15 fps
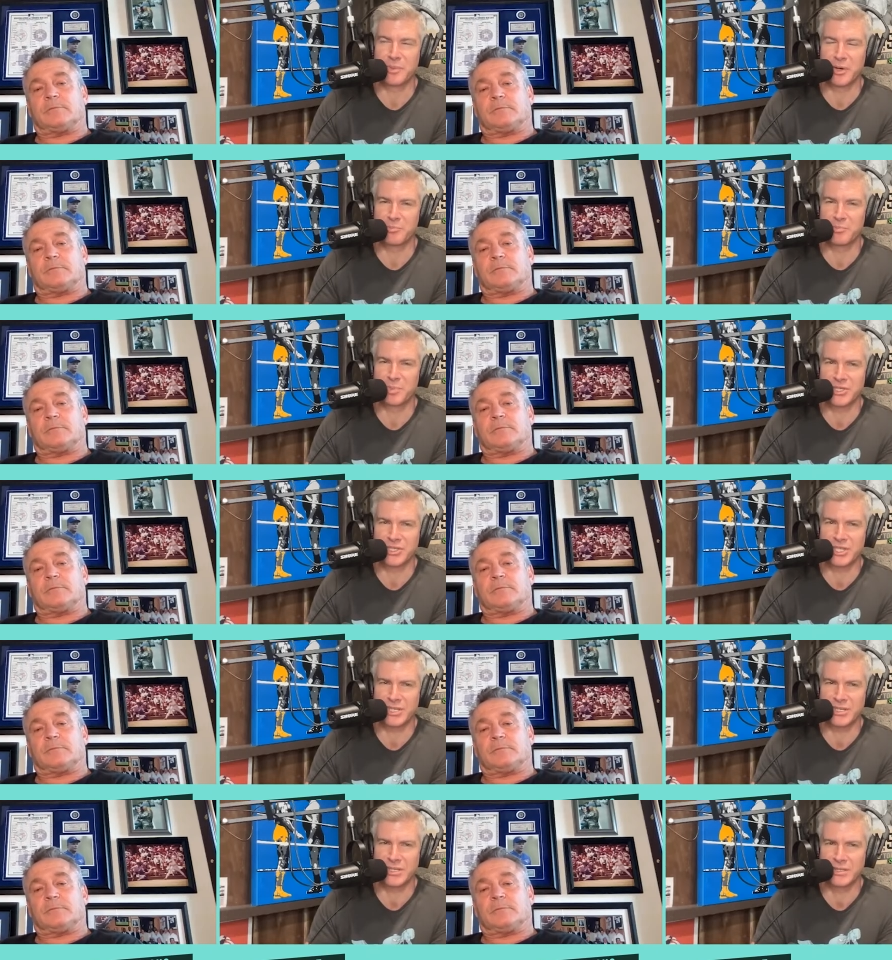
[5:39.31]
Speaker 1: about
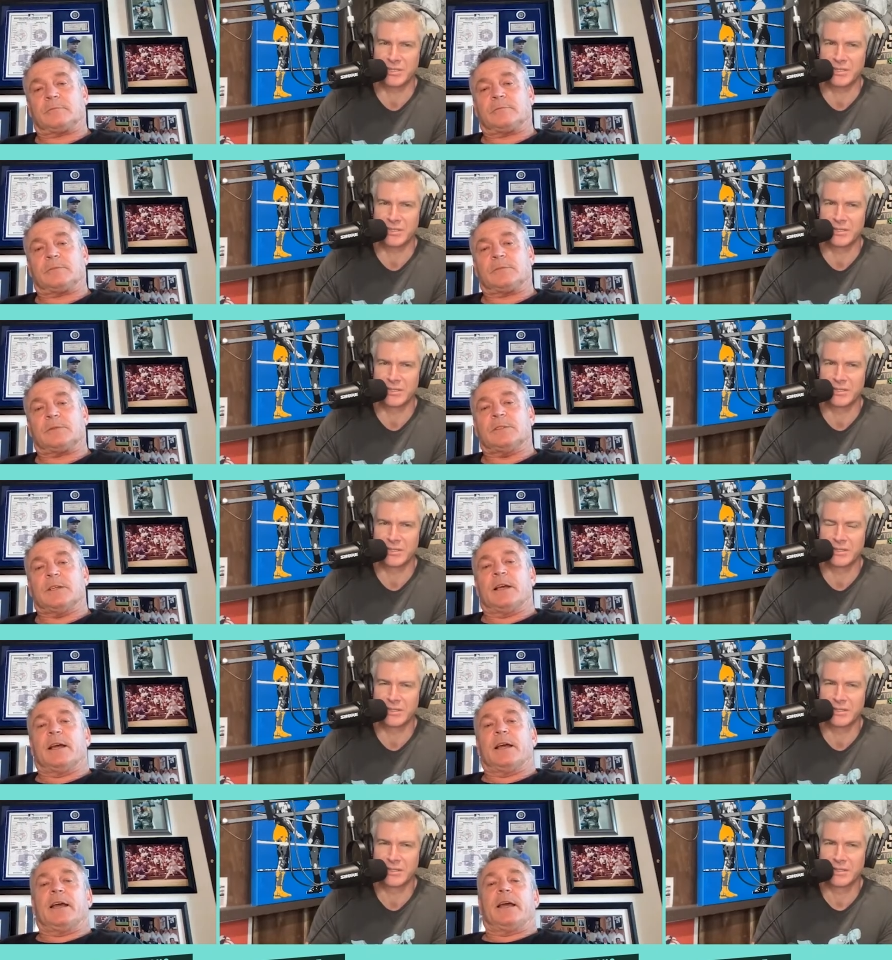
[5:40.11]
pitching?
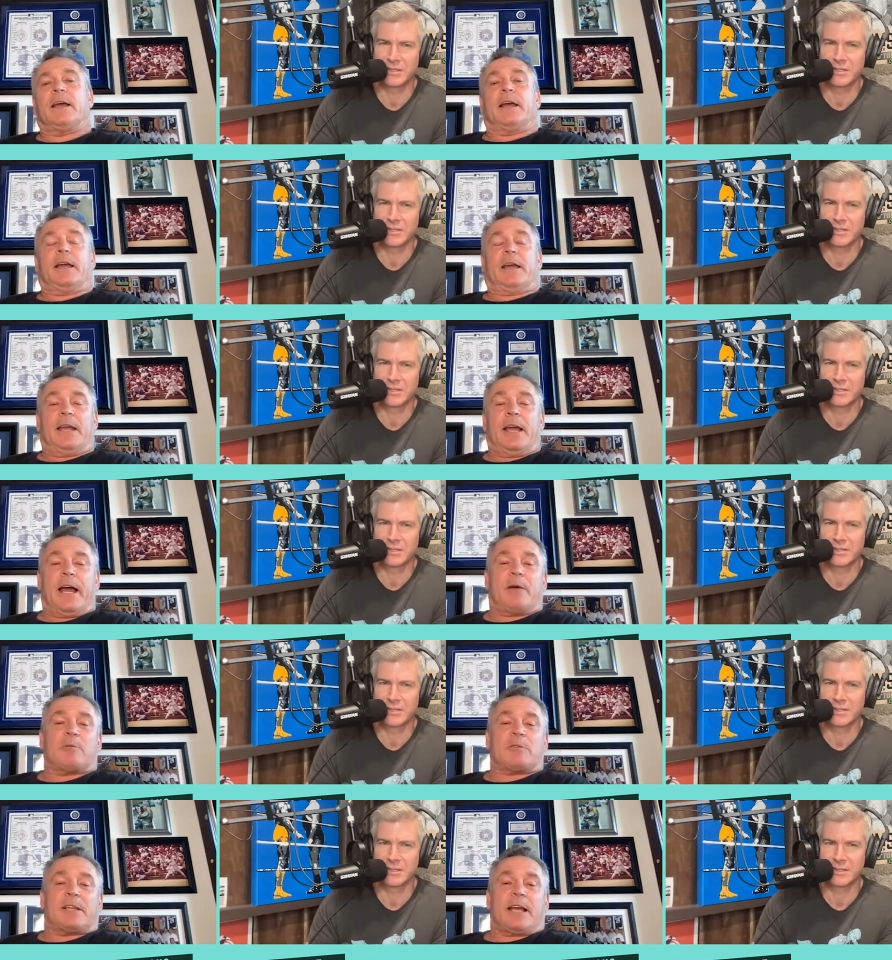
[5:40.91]

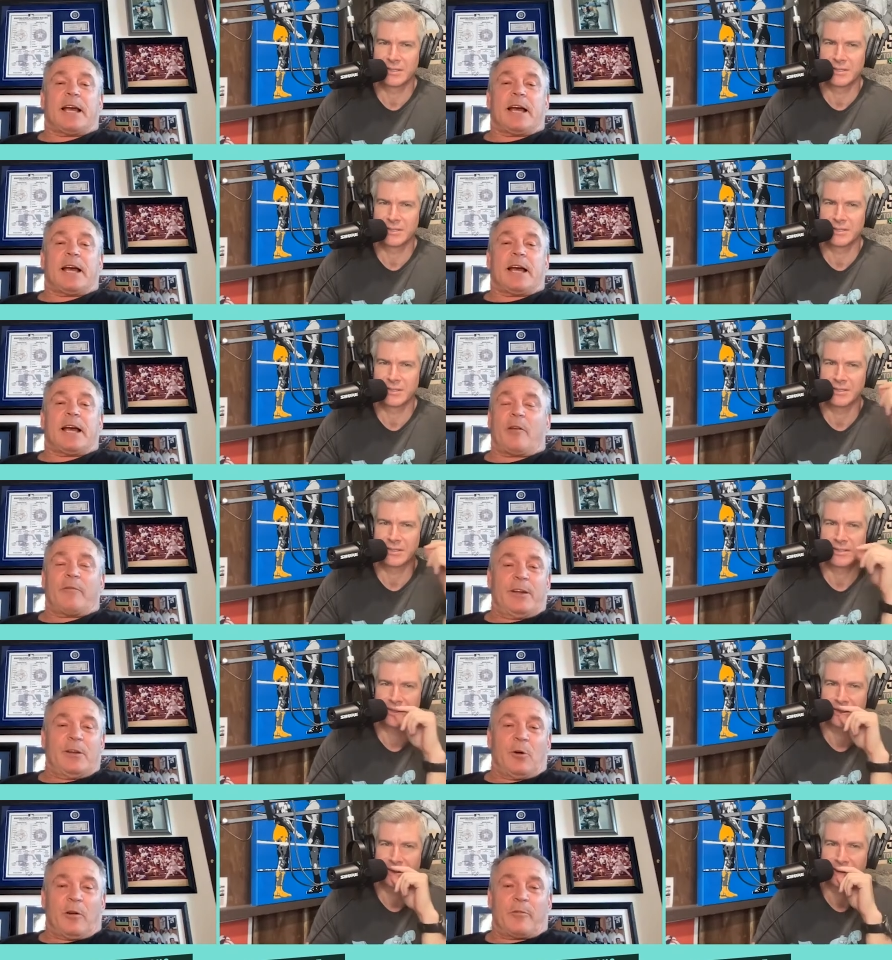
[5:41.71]
Speaker 2: Yeah, it was a guy,
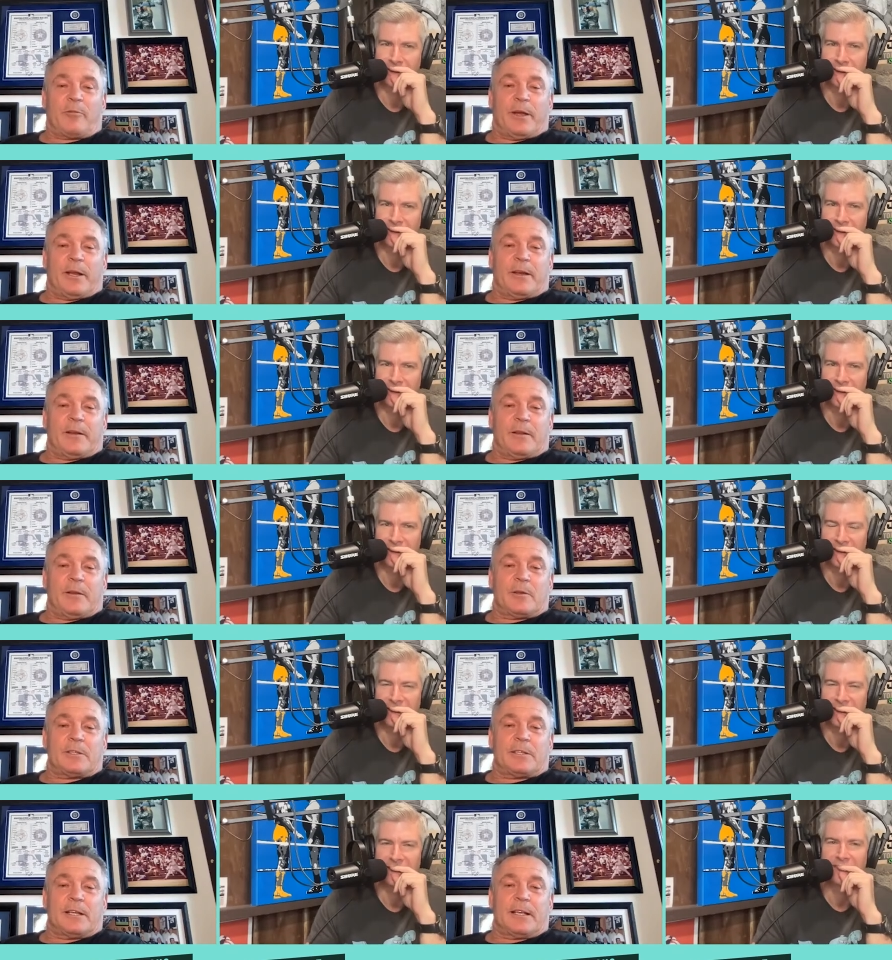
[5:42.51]
Harvey Dorfman.
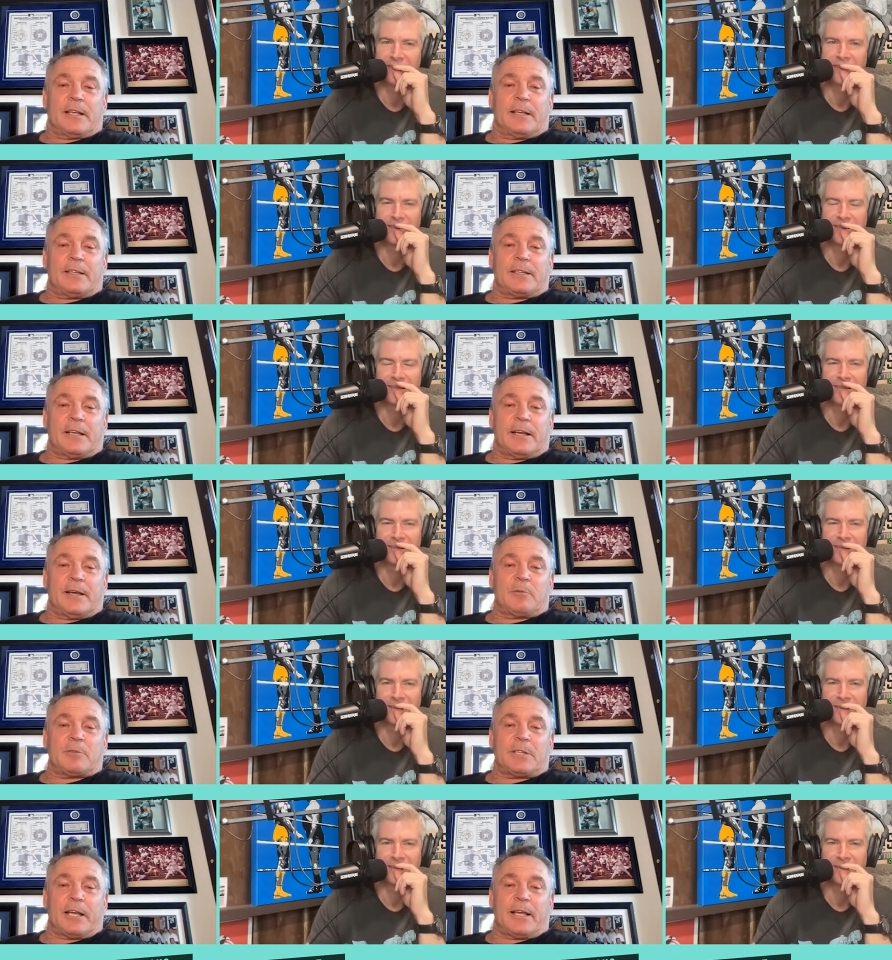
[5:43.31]

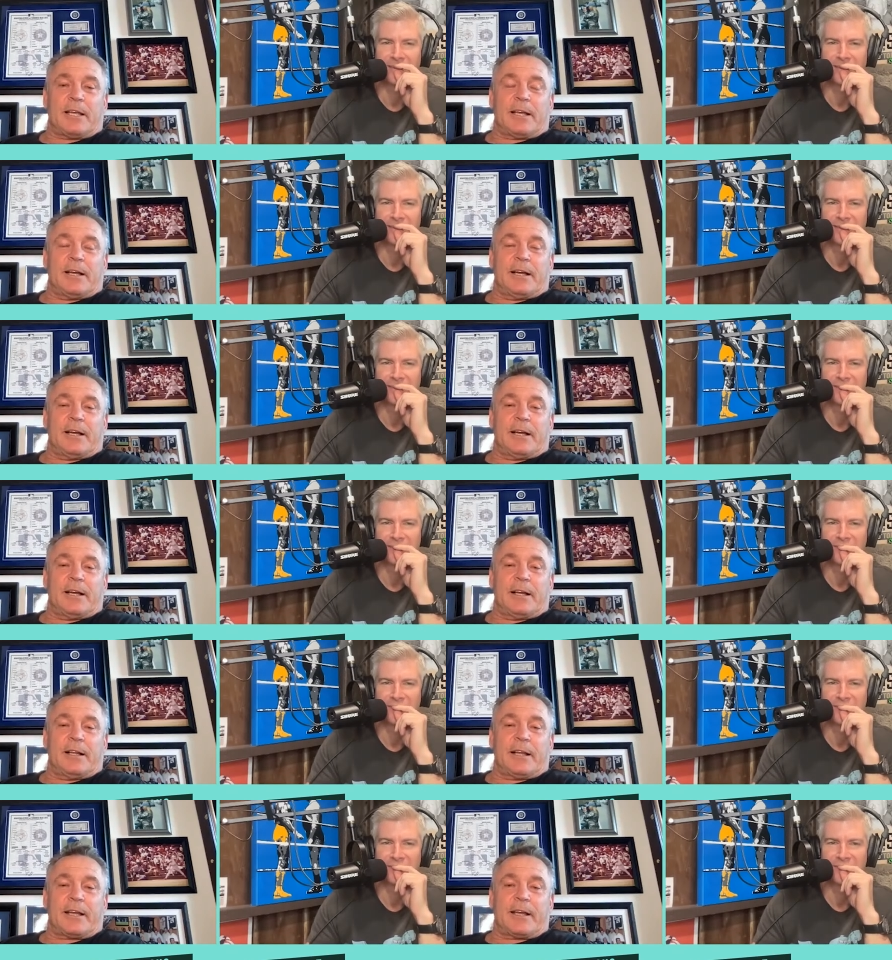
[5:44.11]
It was like
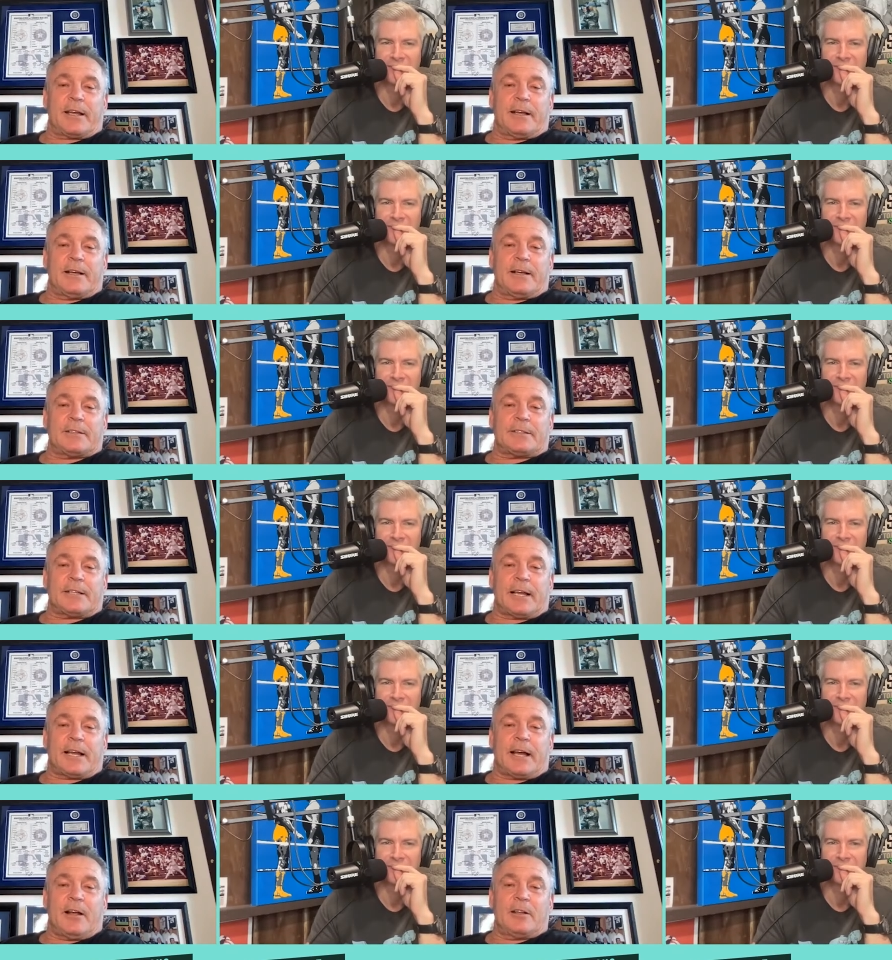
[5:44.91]
a
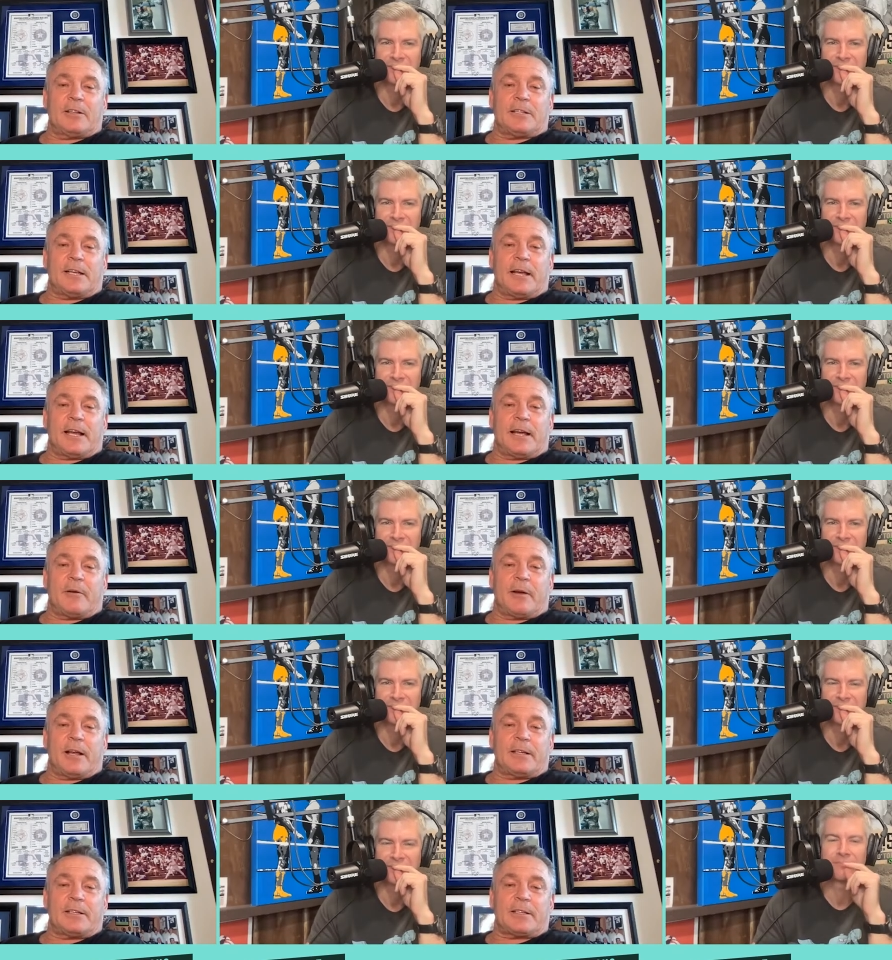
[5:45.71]
psychology guy,
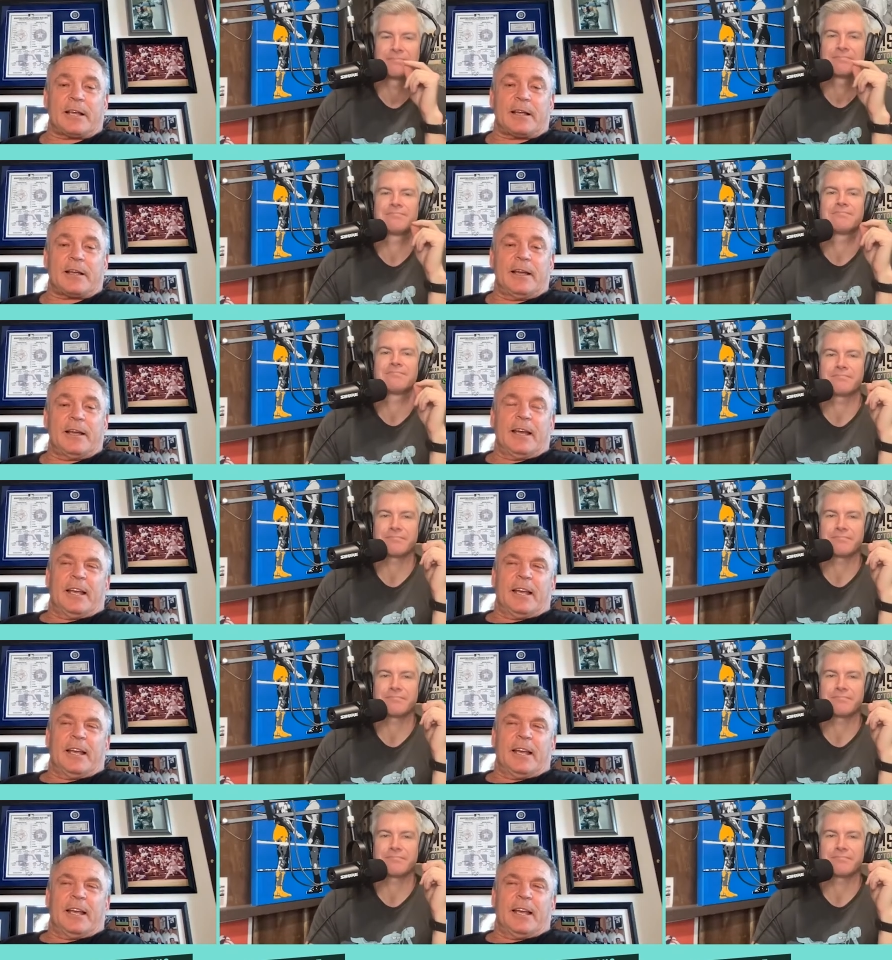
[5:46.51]
right? It's like